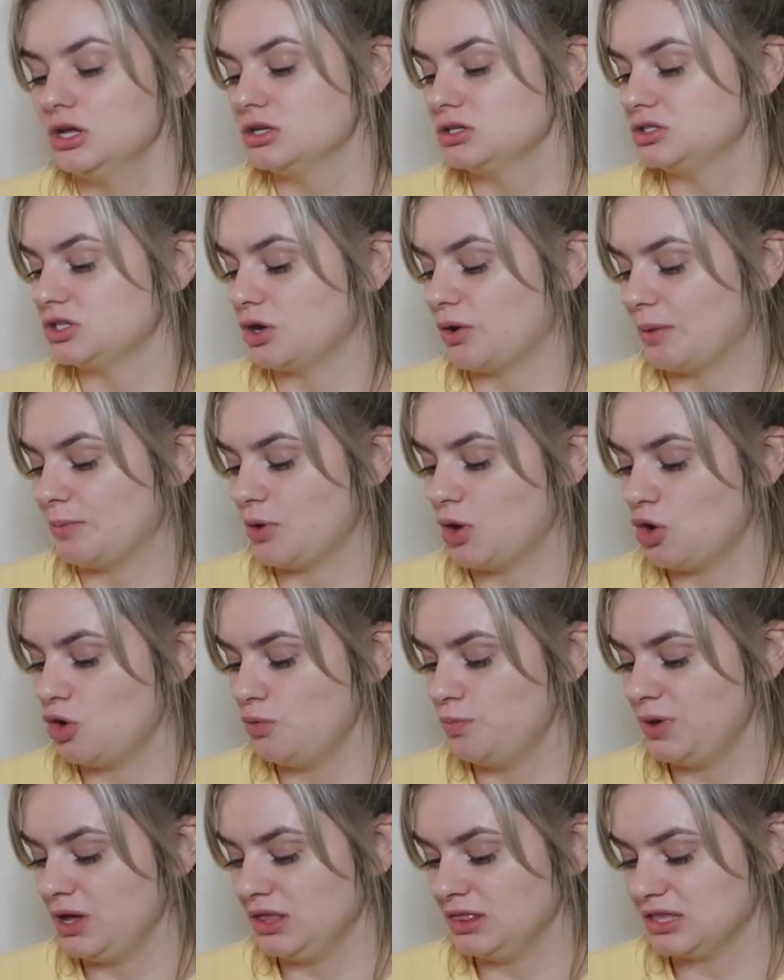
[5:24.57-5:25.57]
So I'm
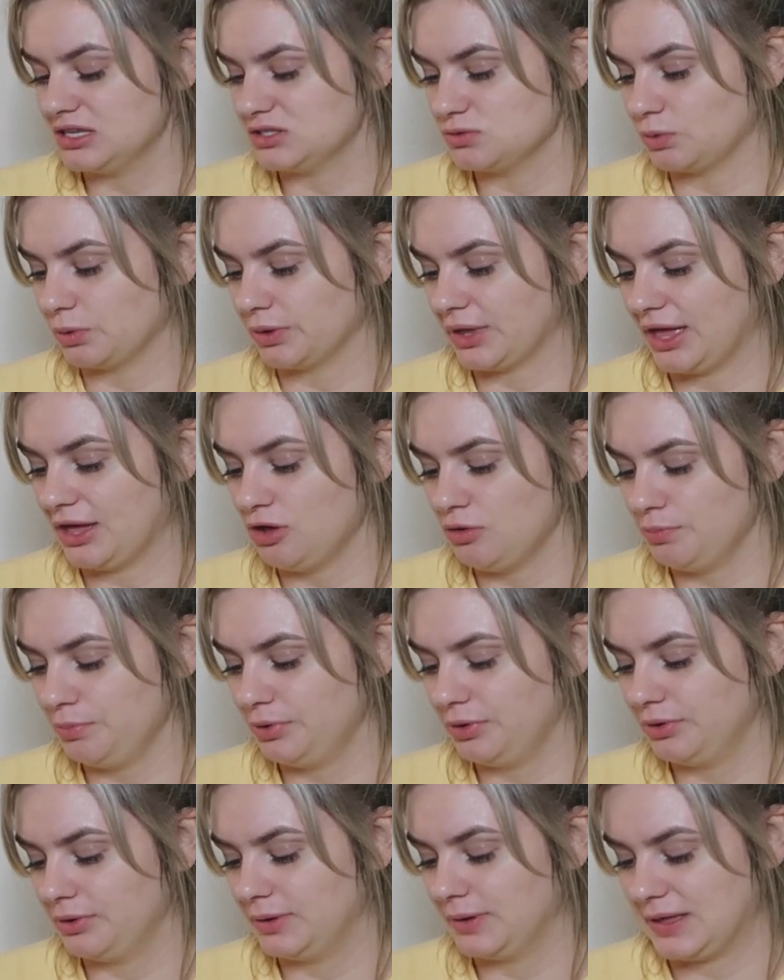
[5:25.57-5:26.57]
hoping this will help.
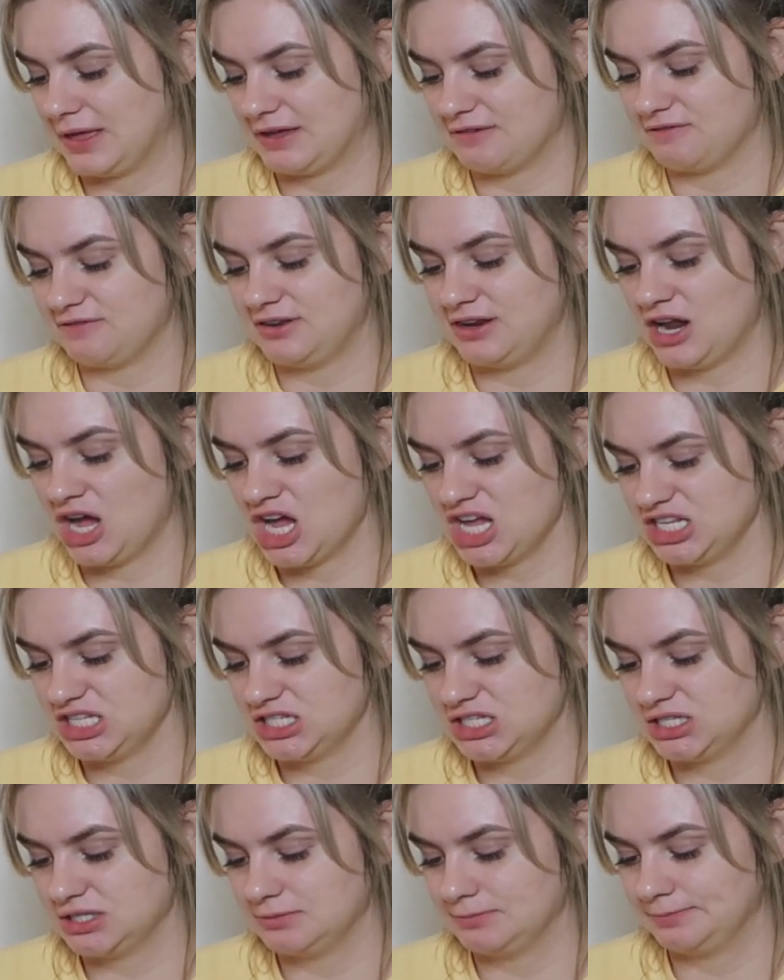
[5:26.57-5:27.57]
If
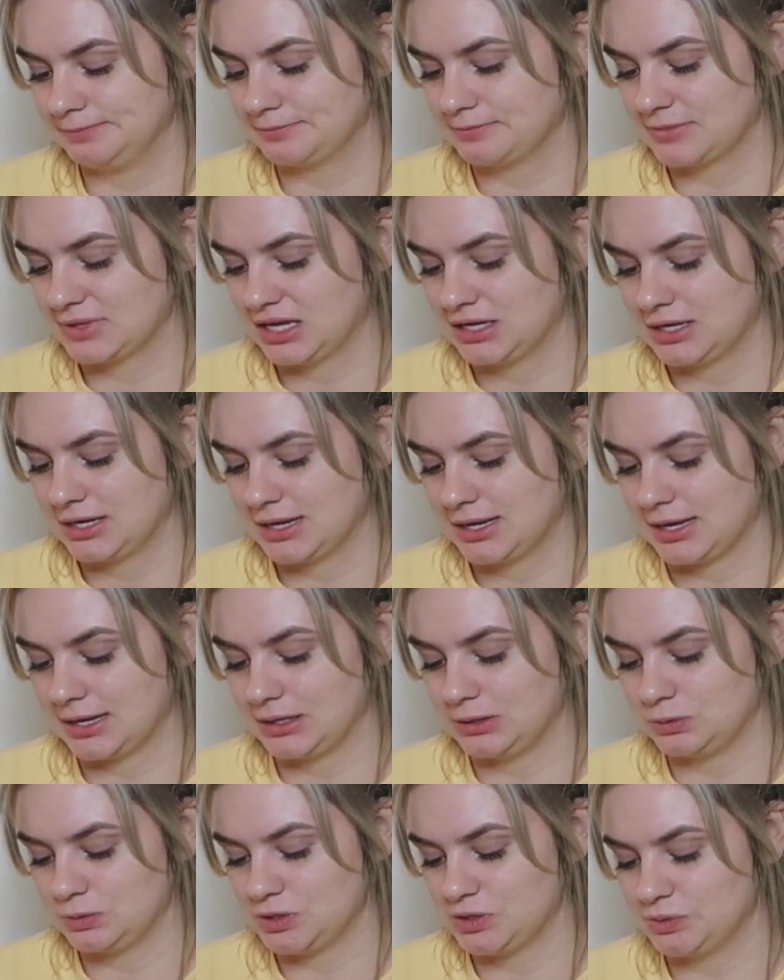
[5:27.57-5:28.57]
not,
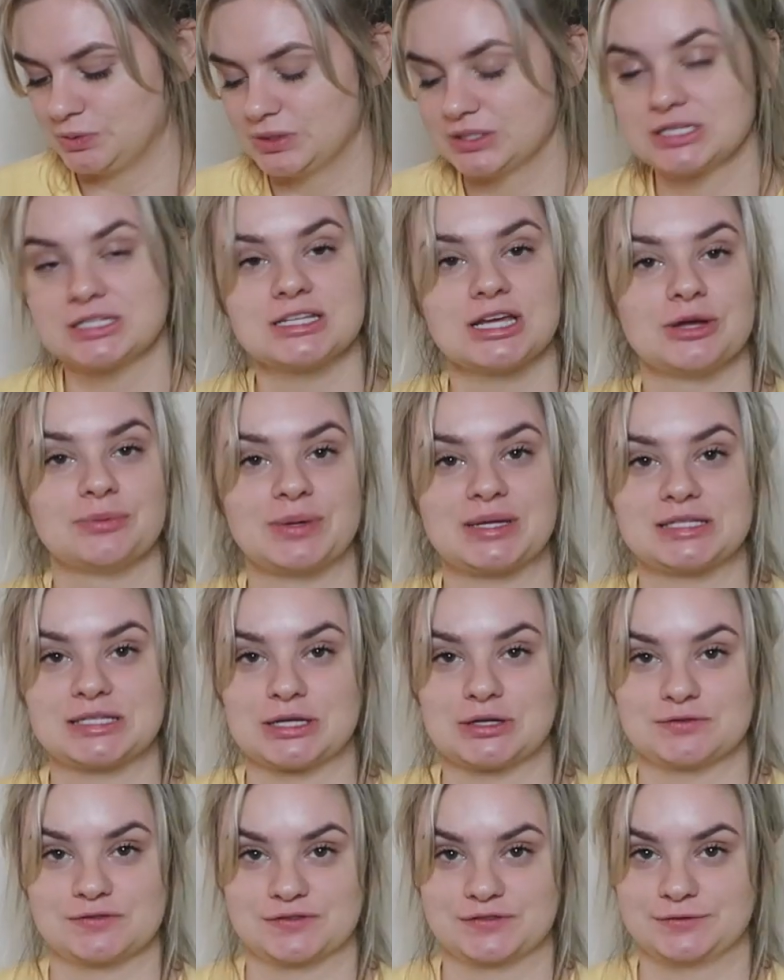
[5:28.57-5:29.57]
I don't know what to tell
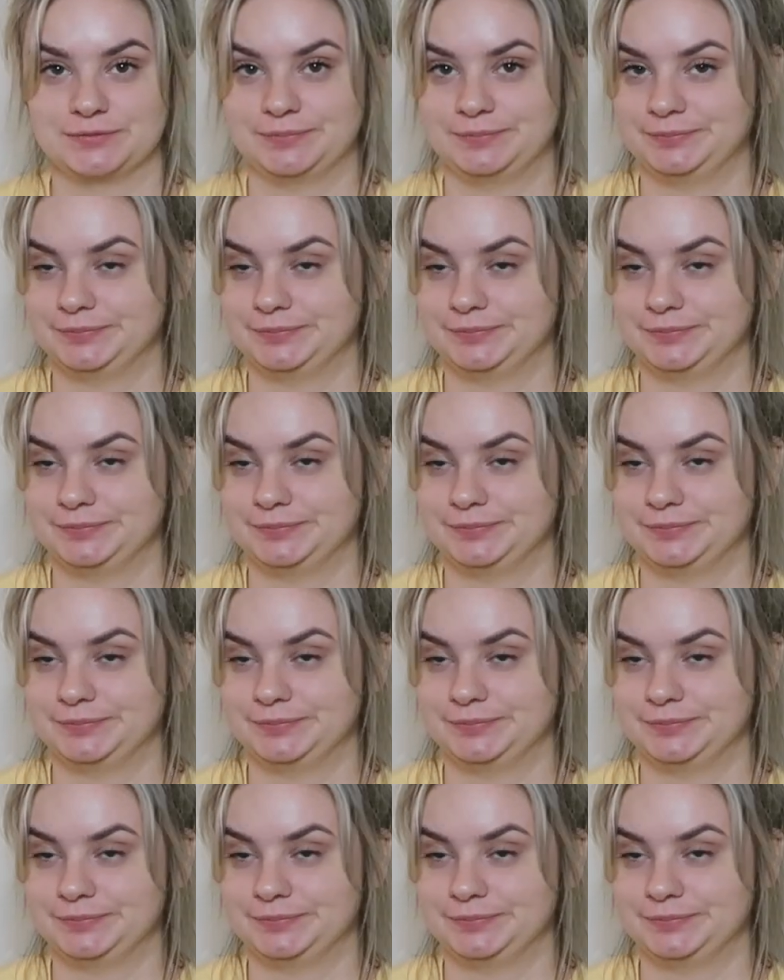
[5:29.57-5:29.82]
myself.